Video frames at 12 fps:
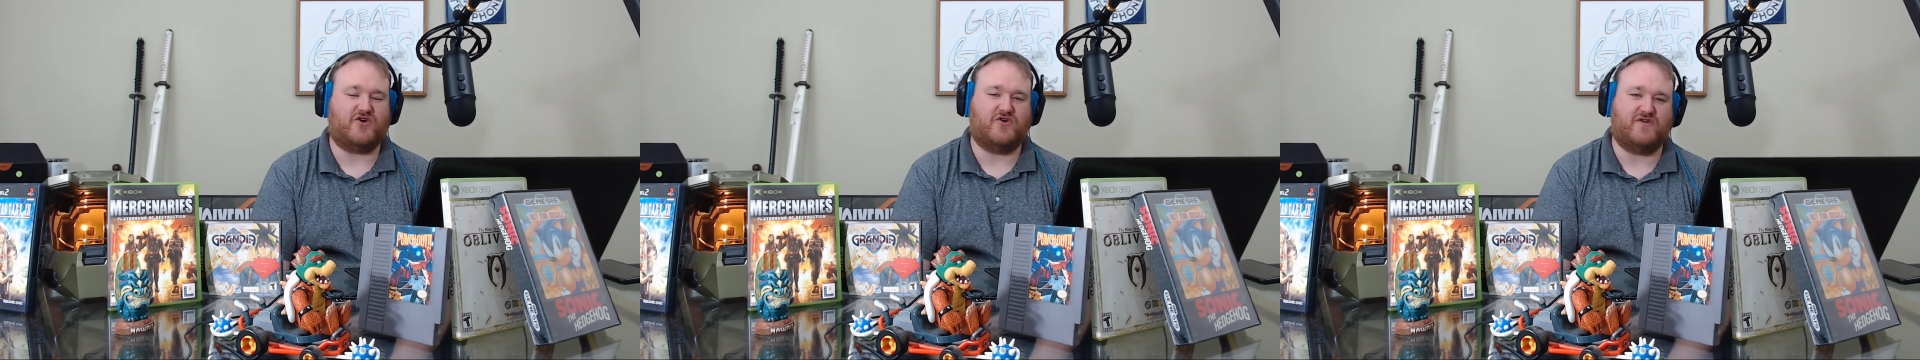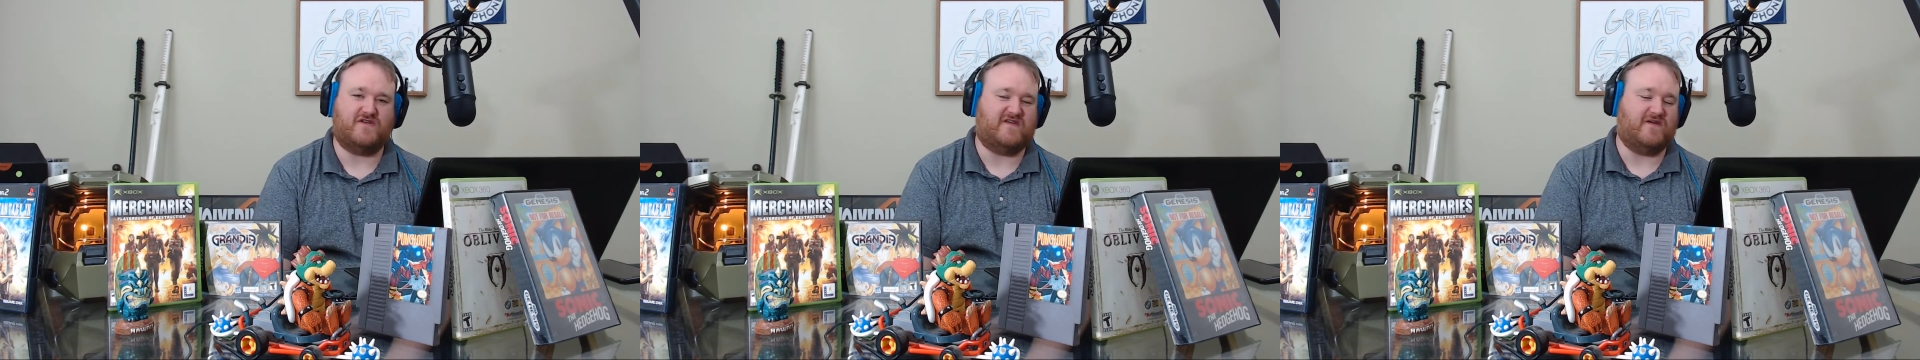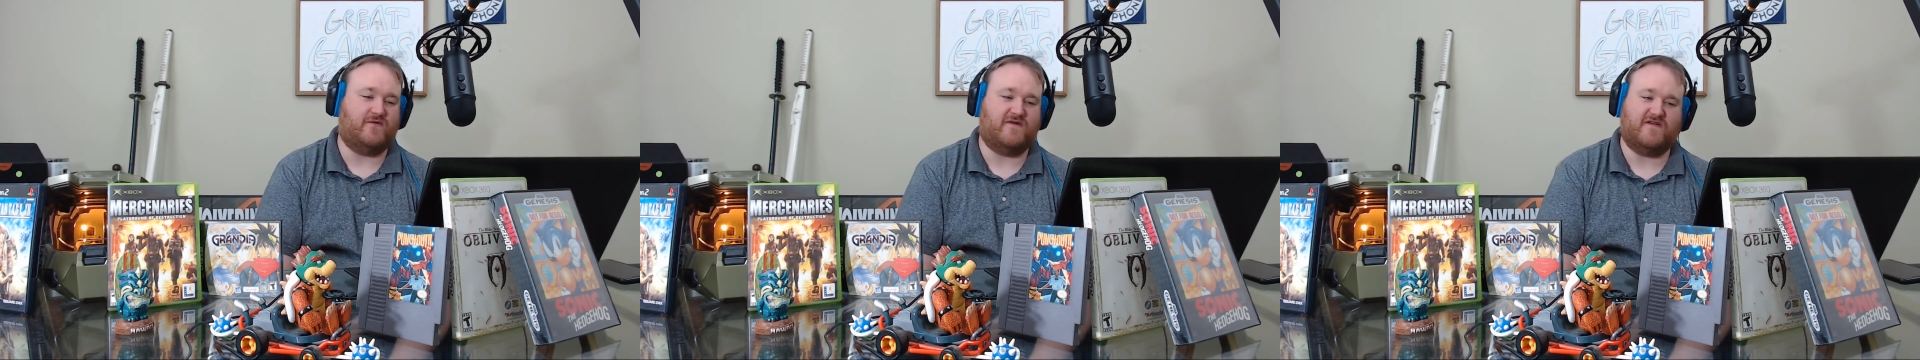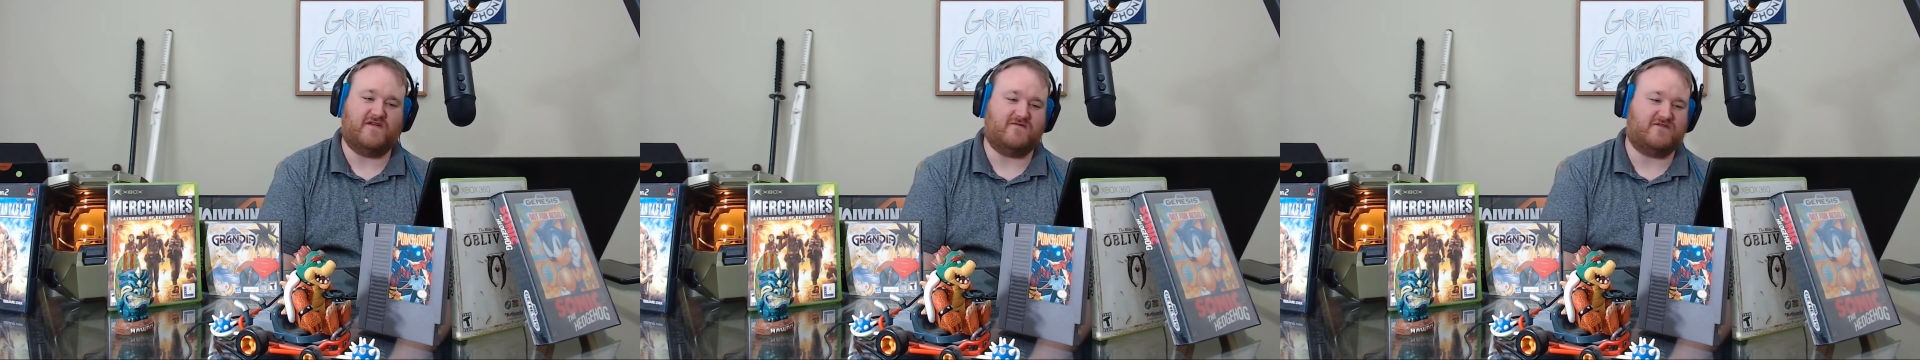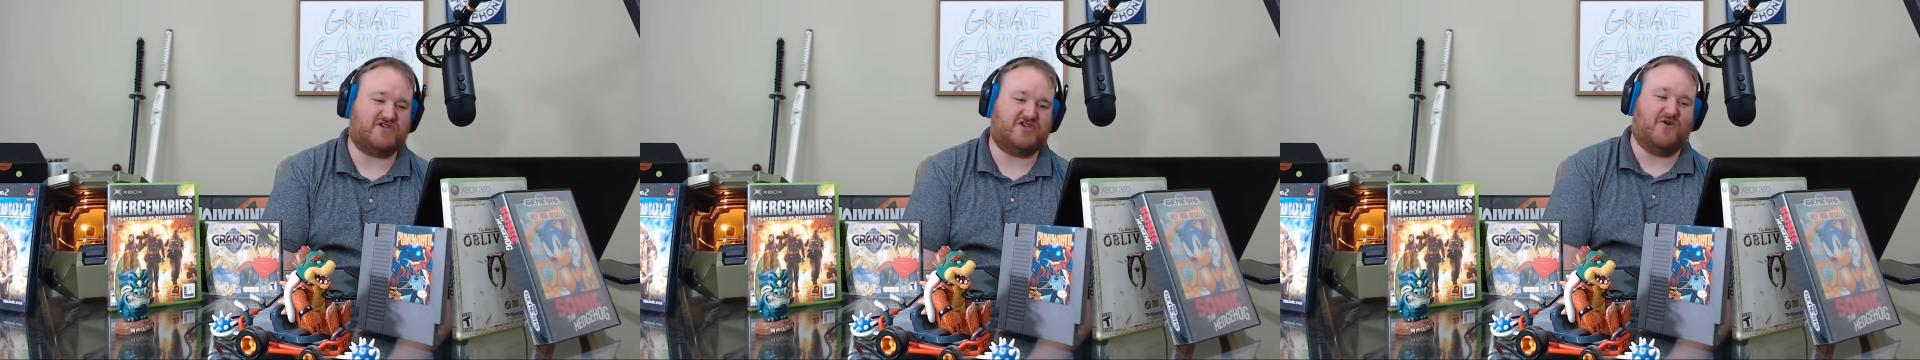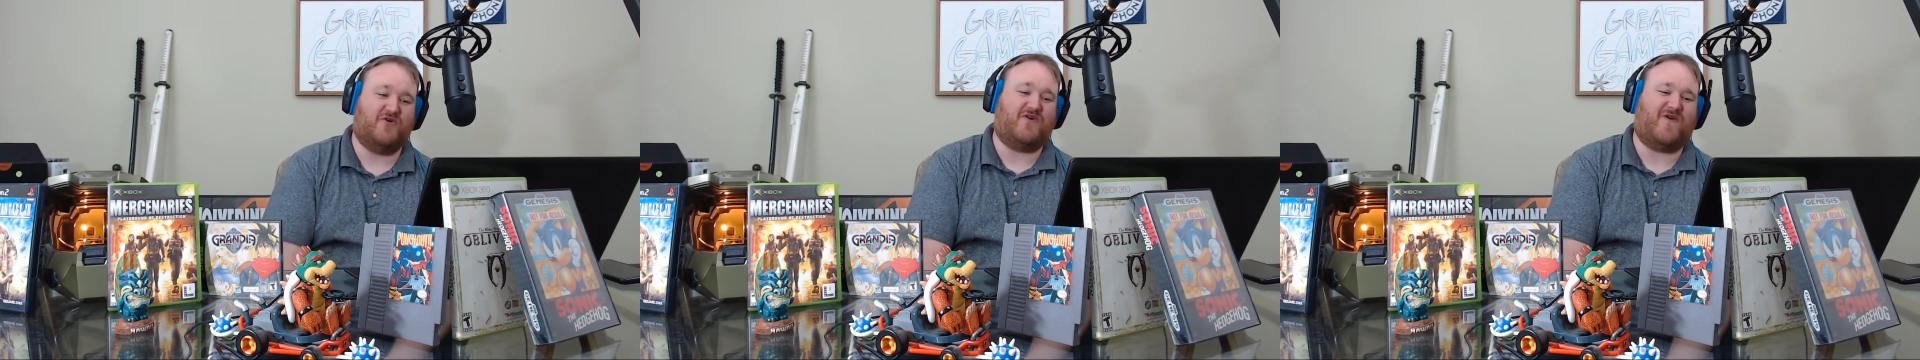couldn't deal with it. It was
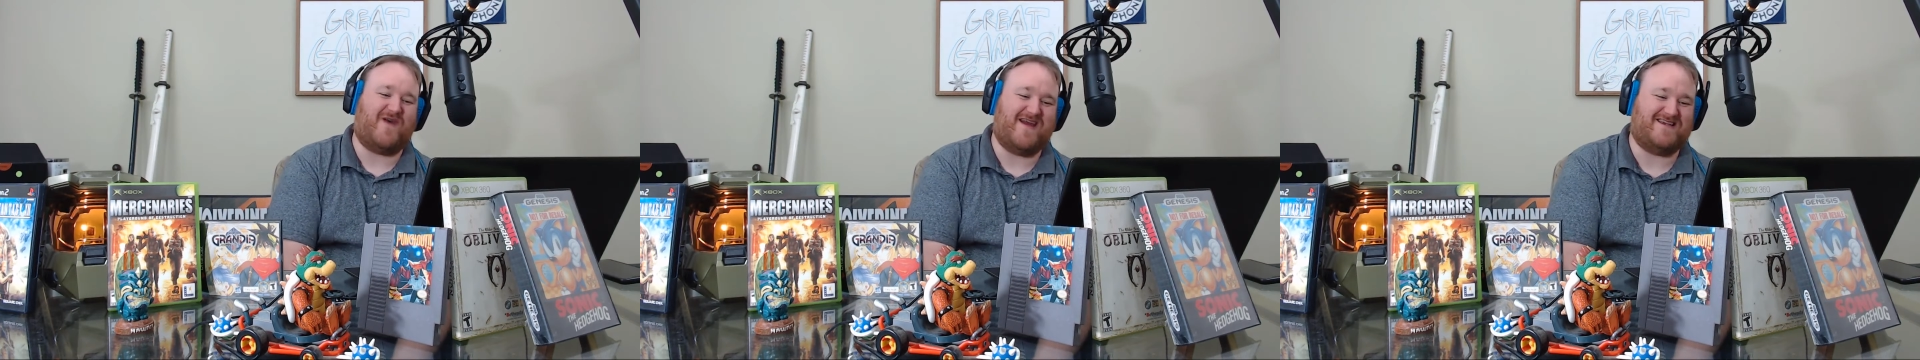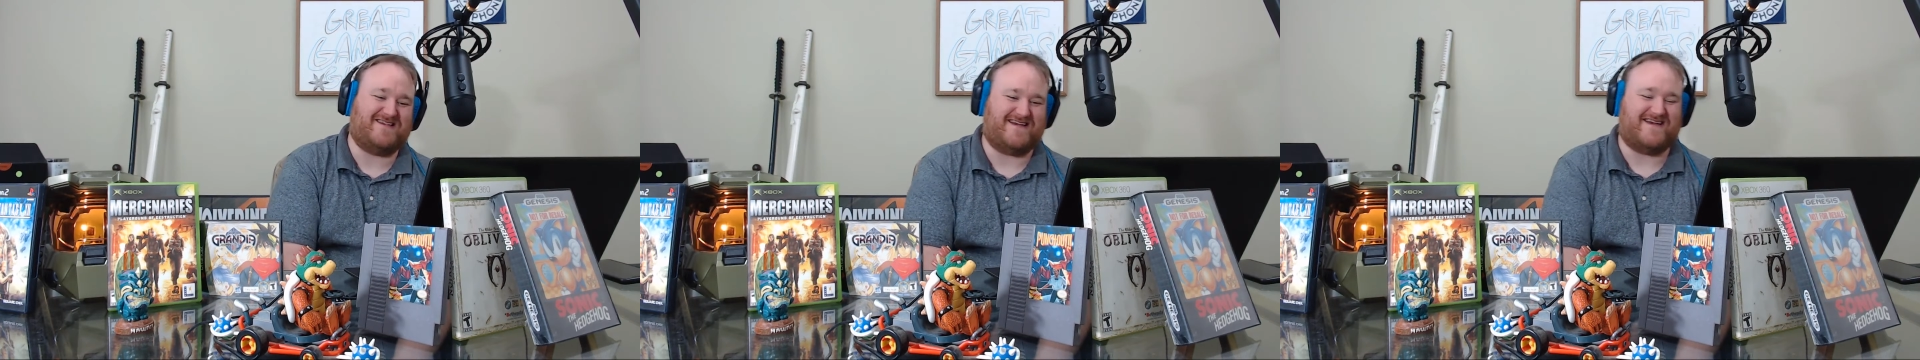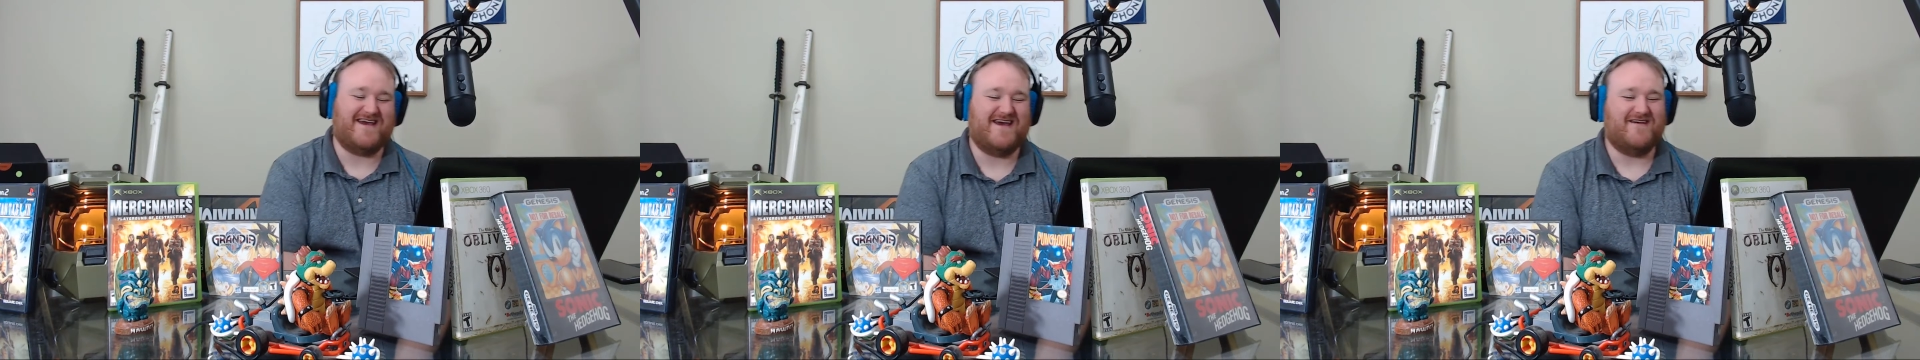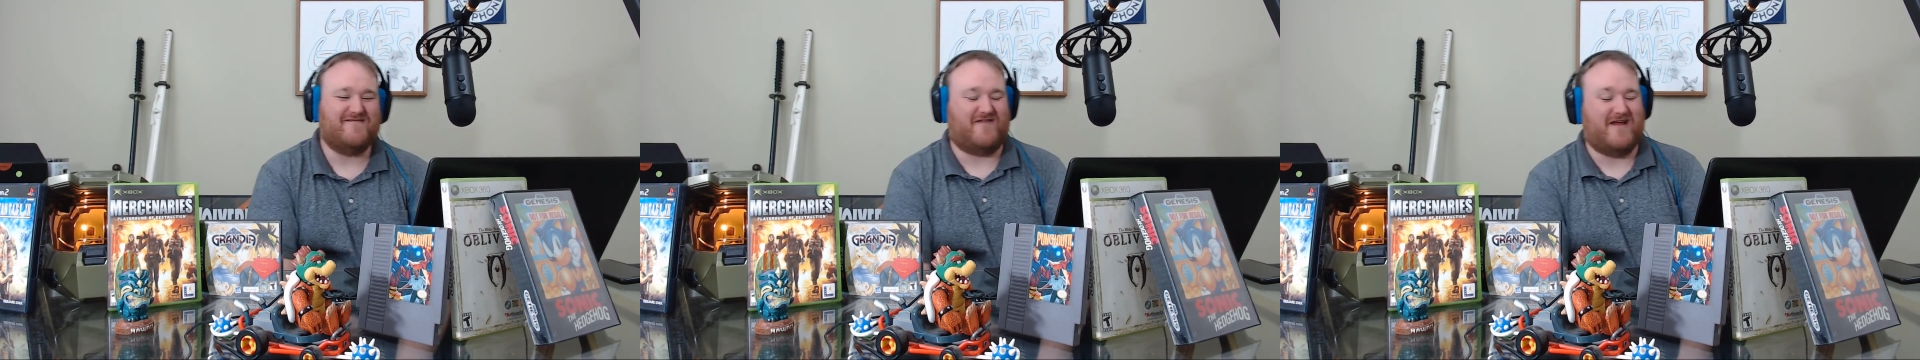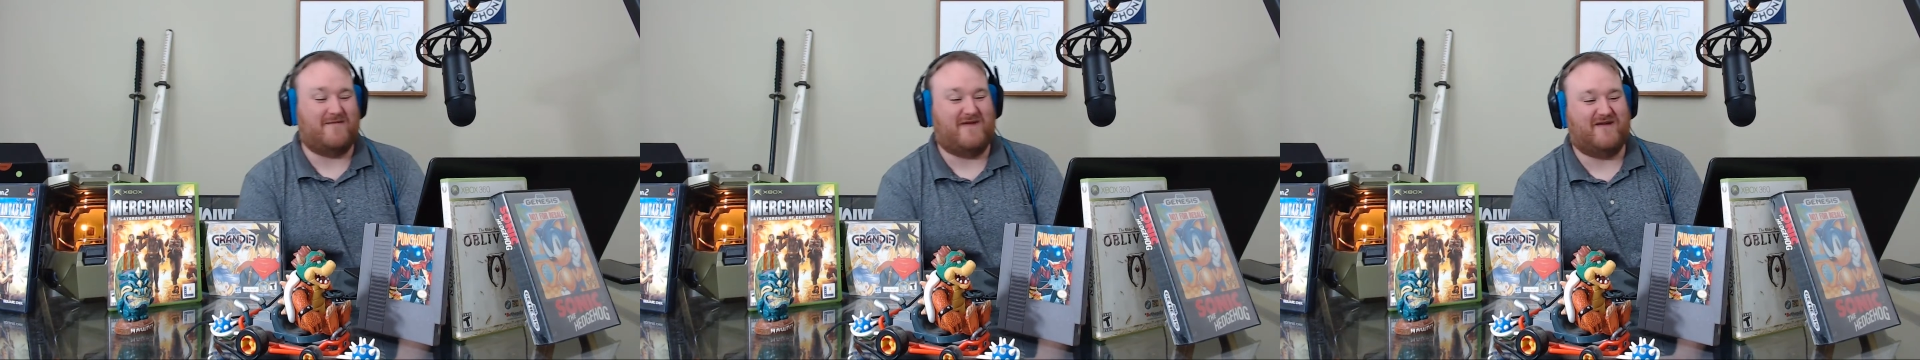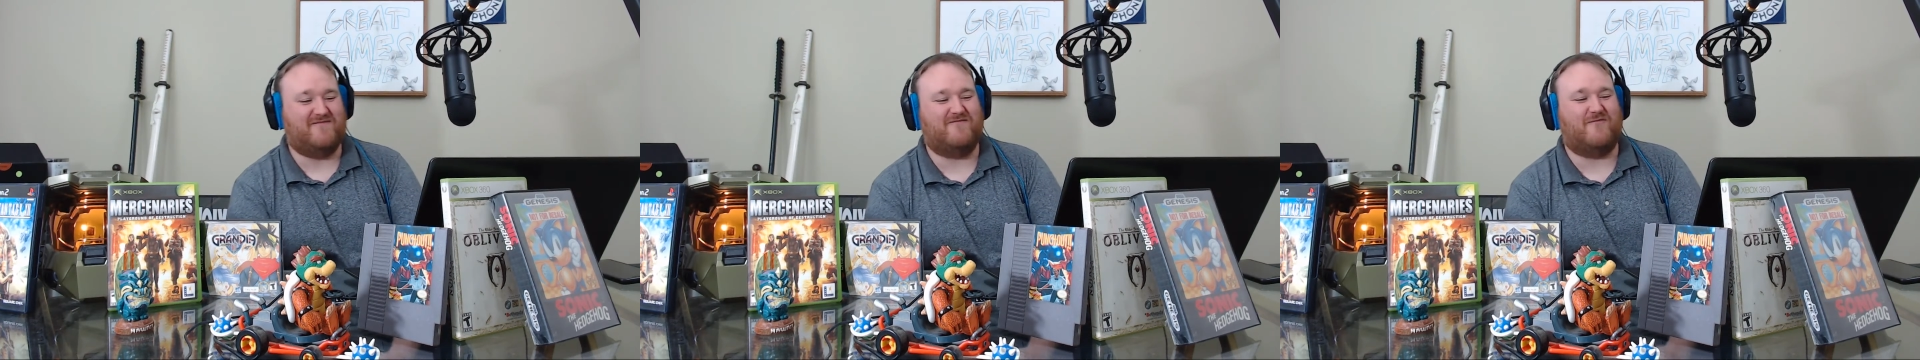so crazy,
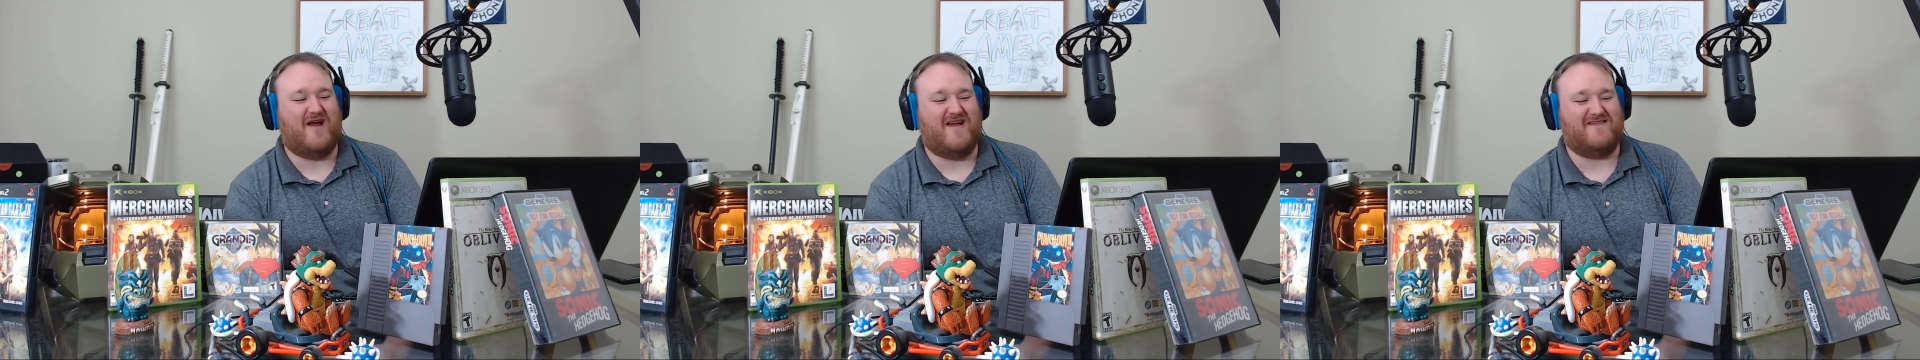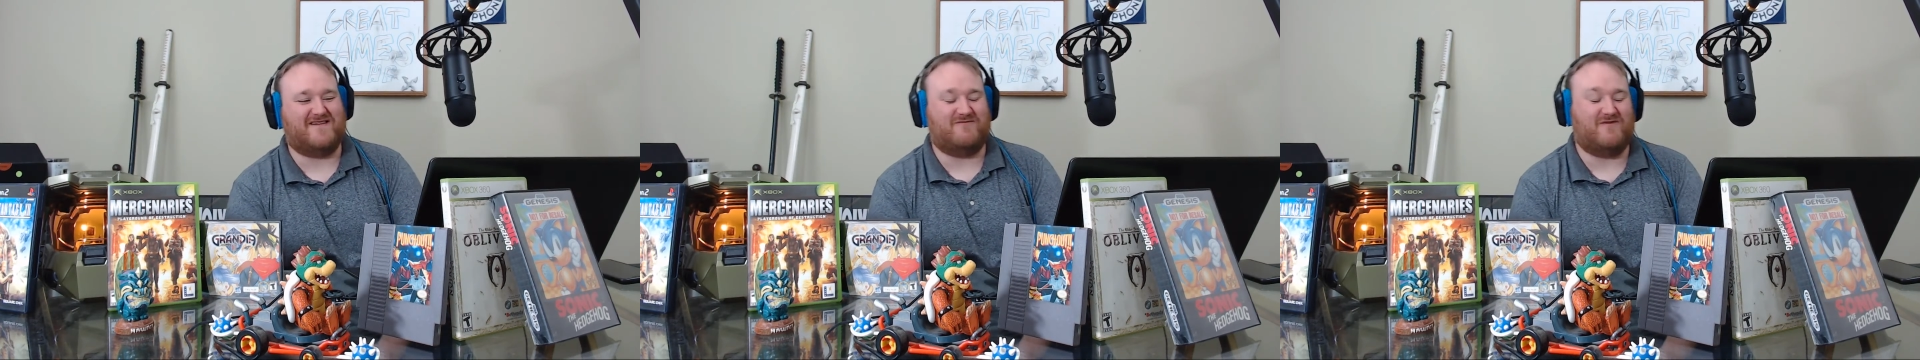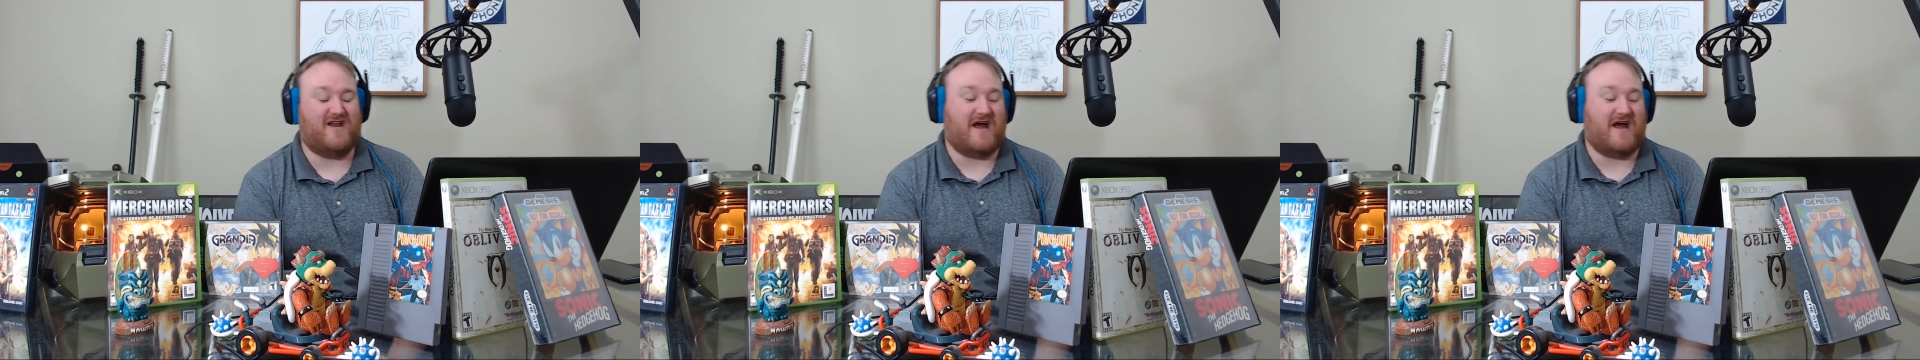flaming whales and